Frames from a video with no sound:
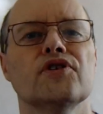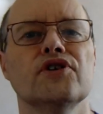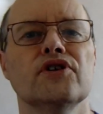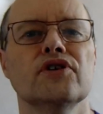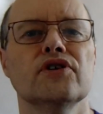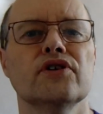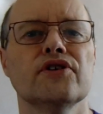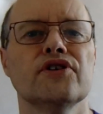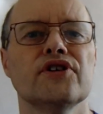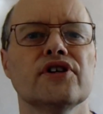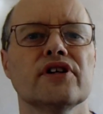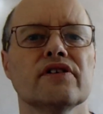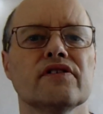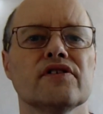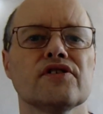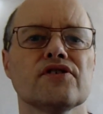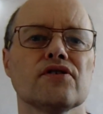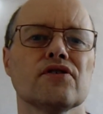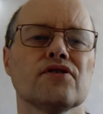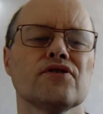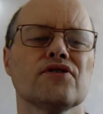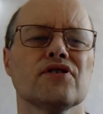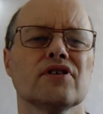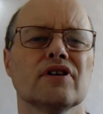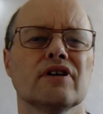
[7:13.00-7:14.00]
Georgia
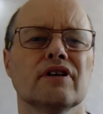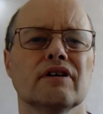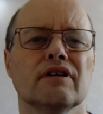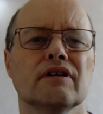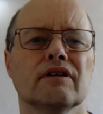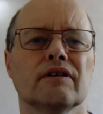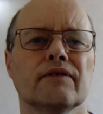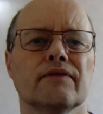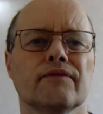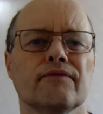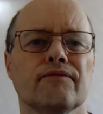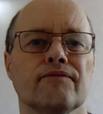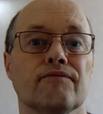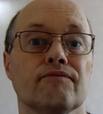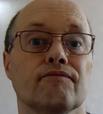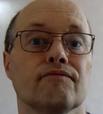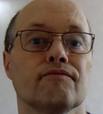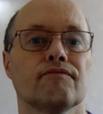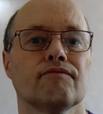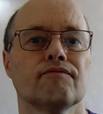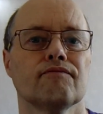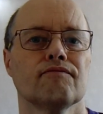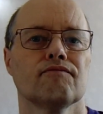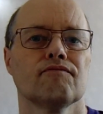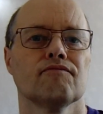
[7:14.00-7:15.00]
is also
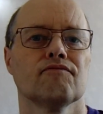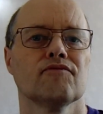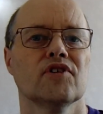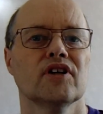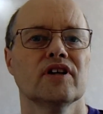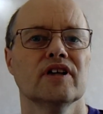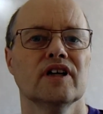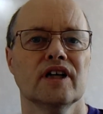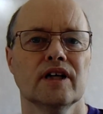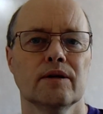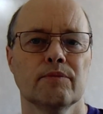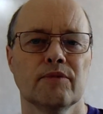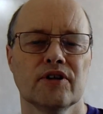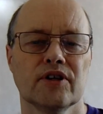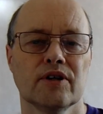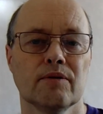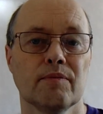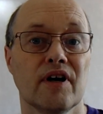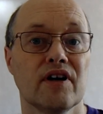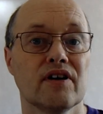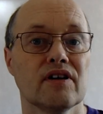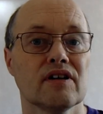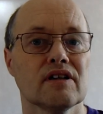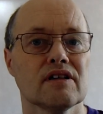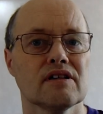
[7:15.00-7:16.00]
the name of the
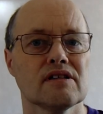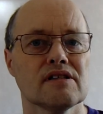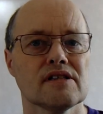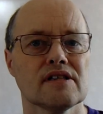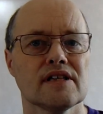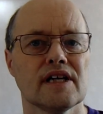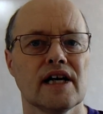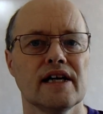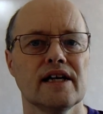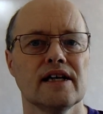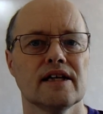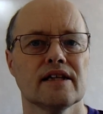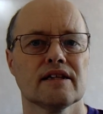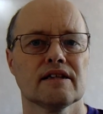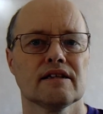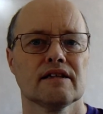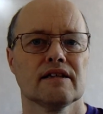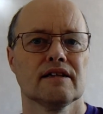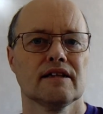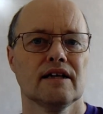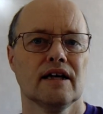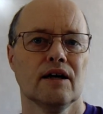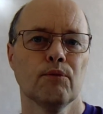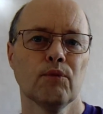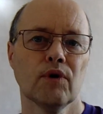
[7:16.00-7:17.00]
American state,
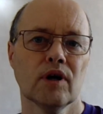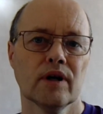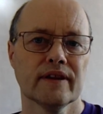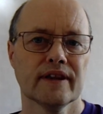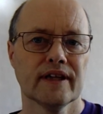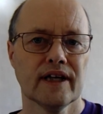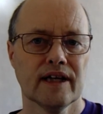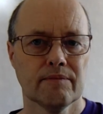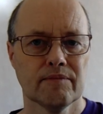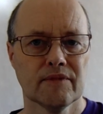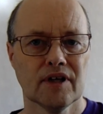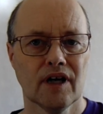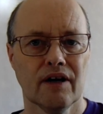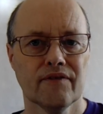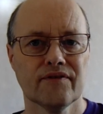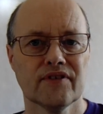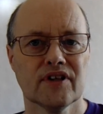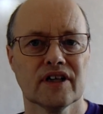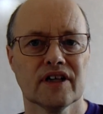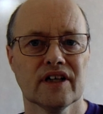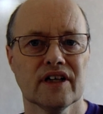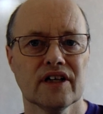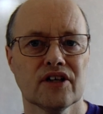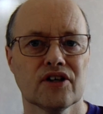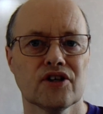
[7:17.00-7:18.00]
that one named
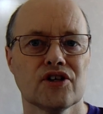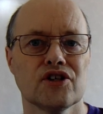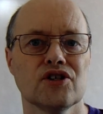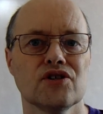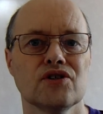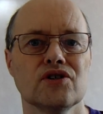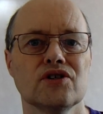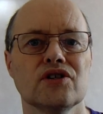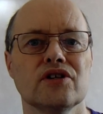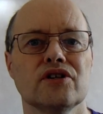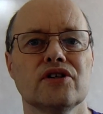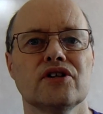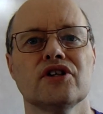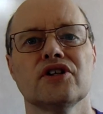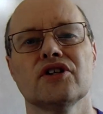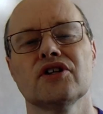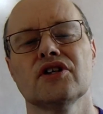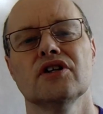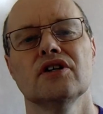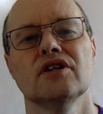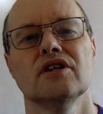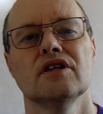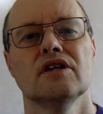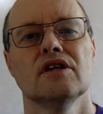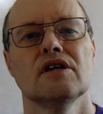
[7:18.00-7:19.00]
after King George.
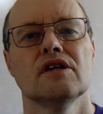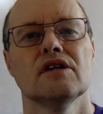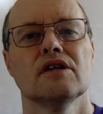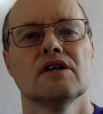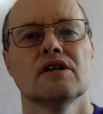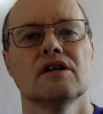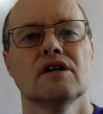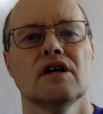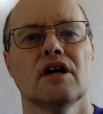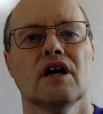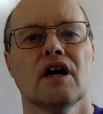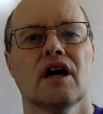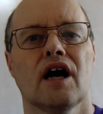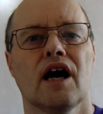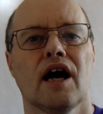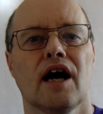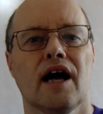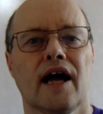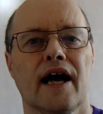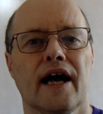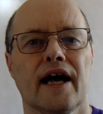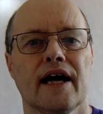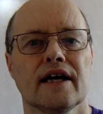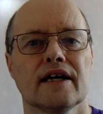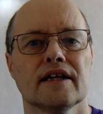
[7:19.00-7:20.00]

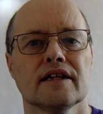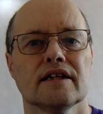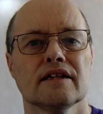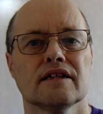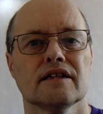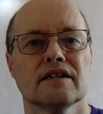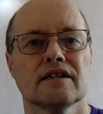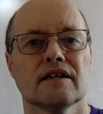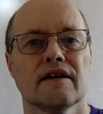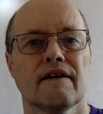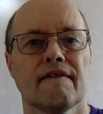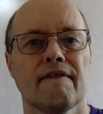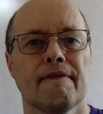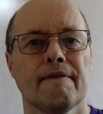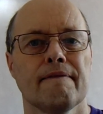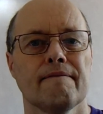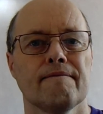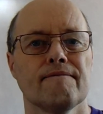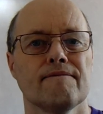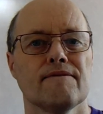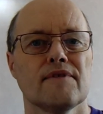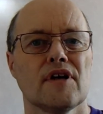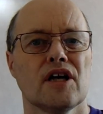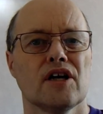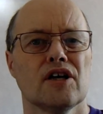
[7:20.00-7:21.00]
And
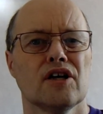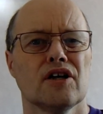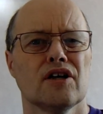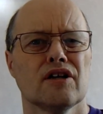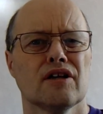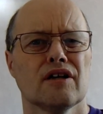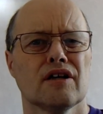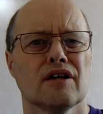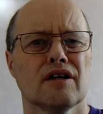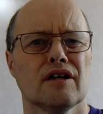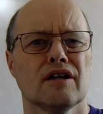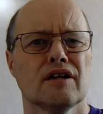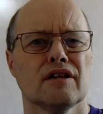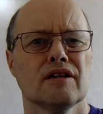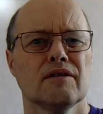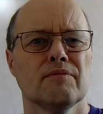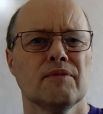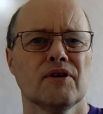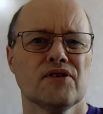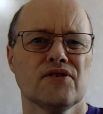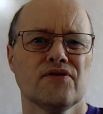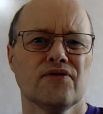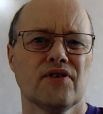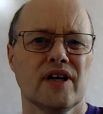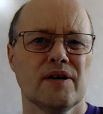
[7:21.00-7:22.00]
the
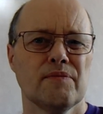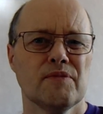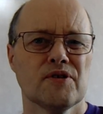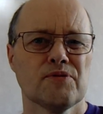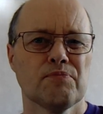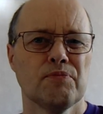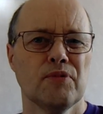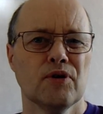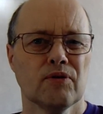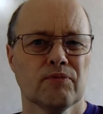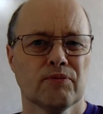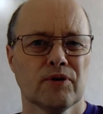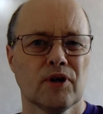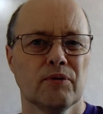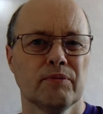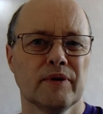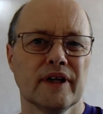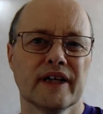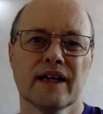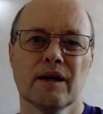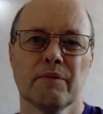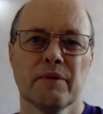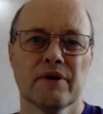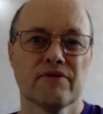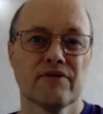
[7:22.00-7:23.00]
most famous book
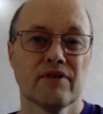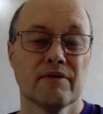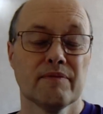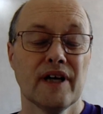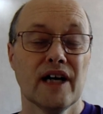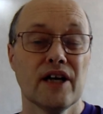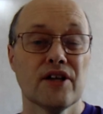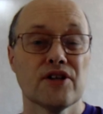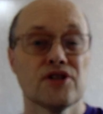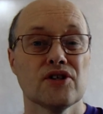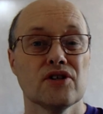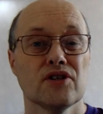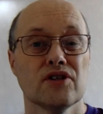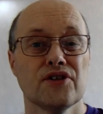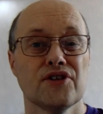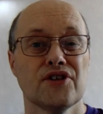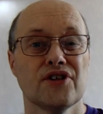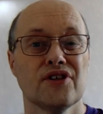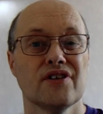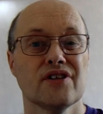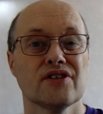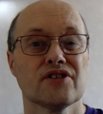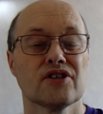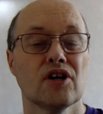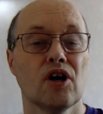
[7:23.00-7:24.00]
probably coming from that
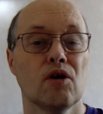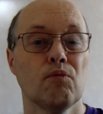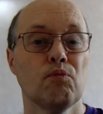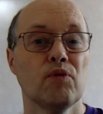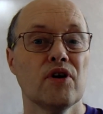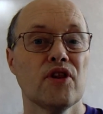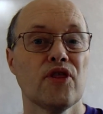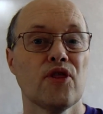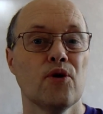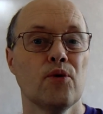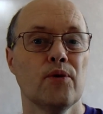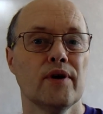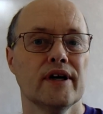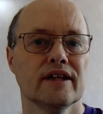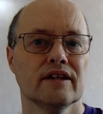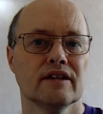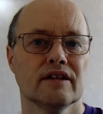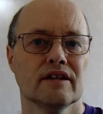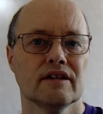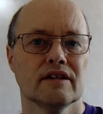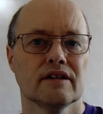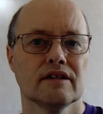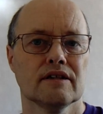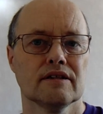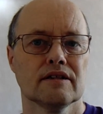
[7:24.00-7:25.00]
Georgia is Gone with the
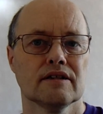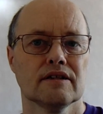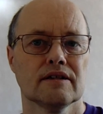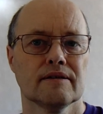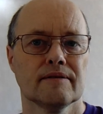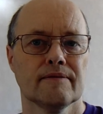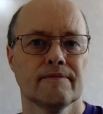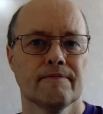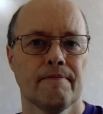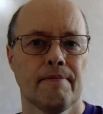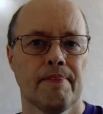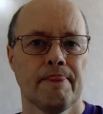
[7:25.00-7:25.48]
Wind.